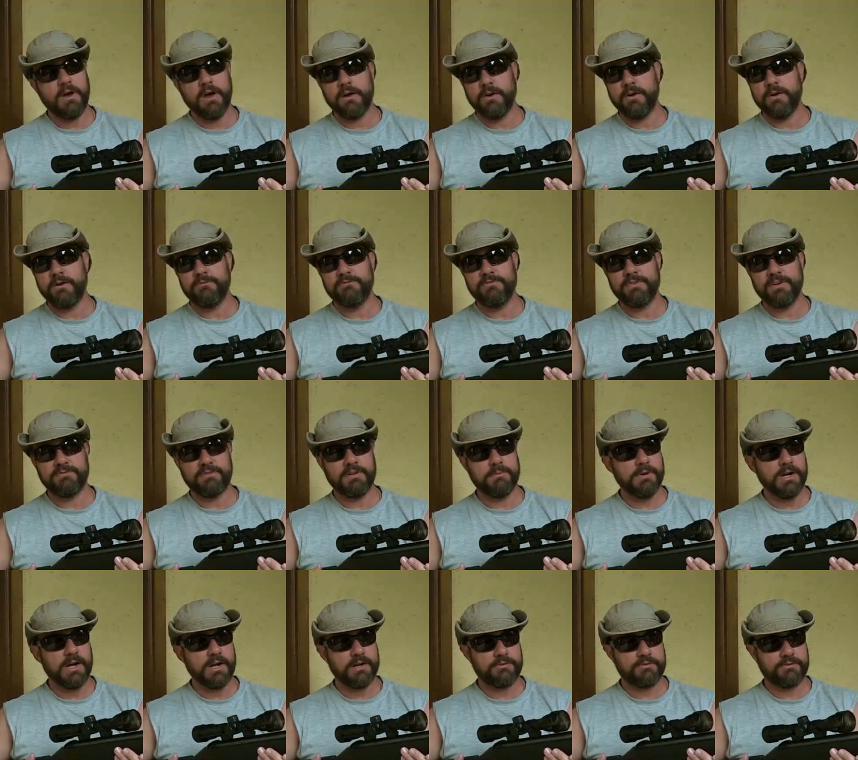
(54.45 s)
150
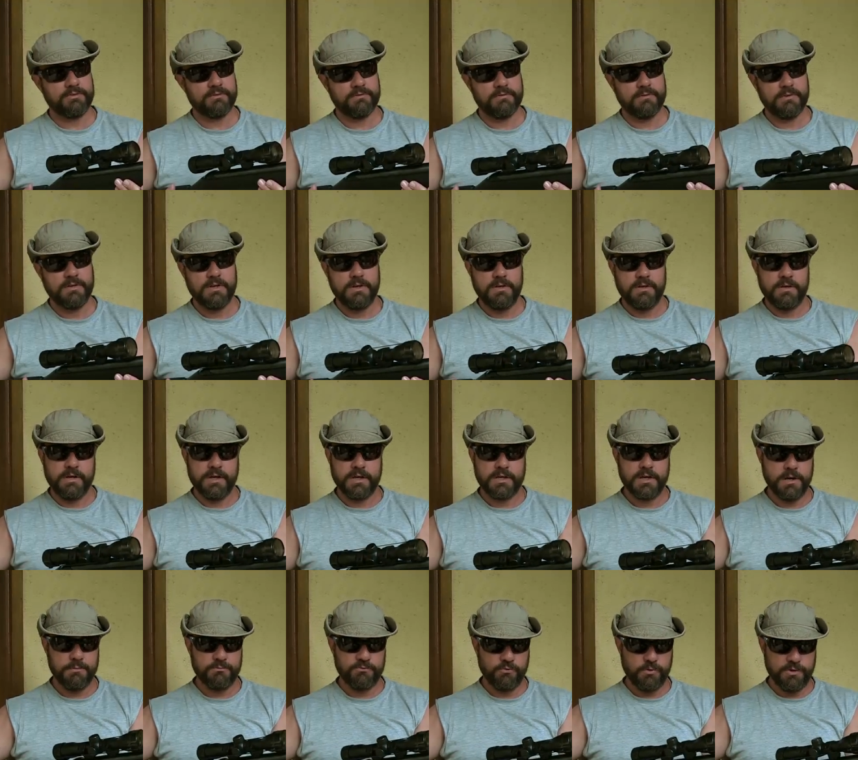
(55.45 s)
bucks. It
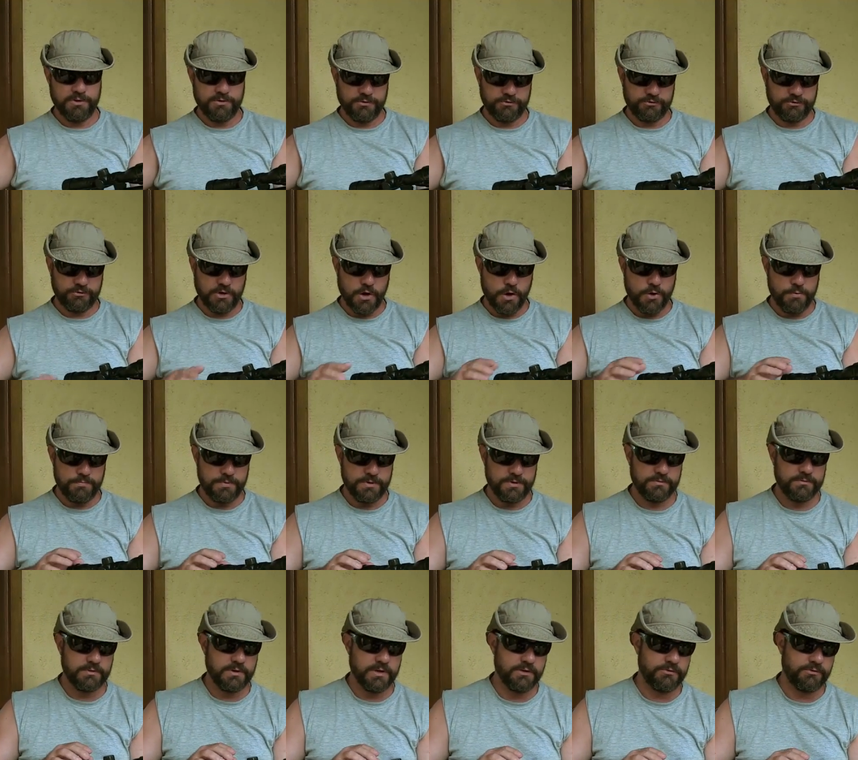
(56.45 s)
comes with a scope
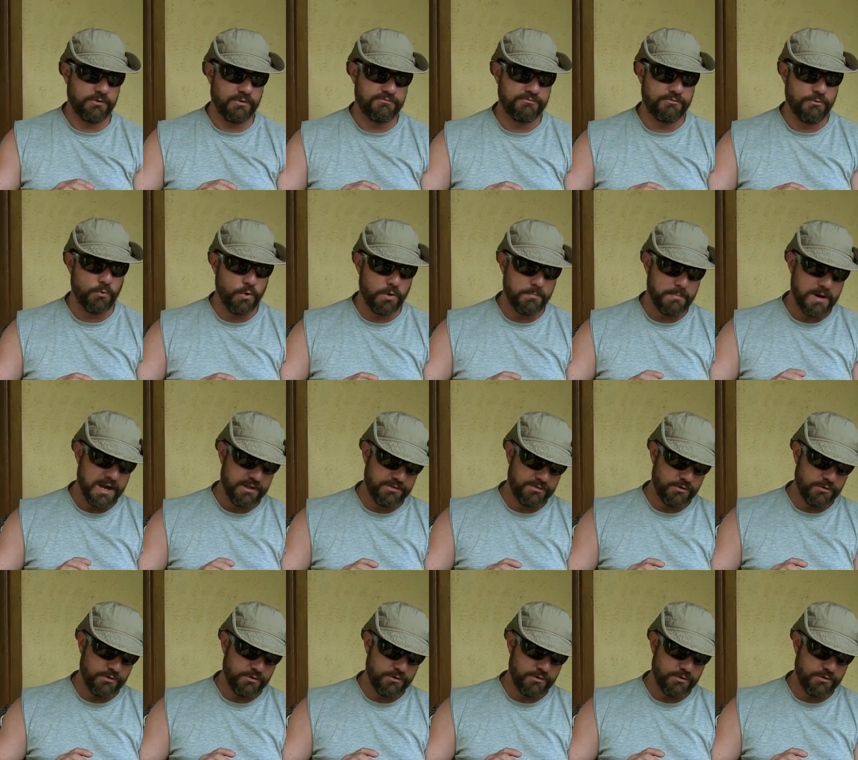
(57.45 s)
that is a 4 by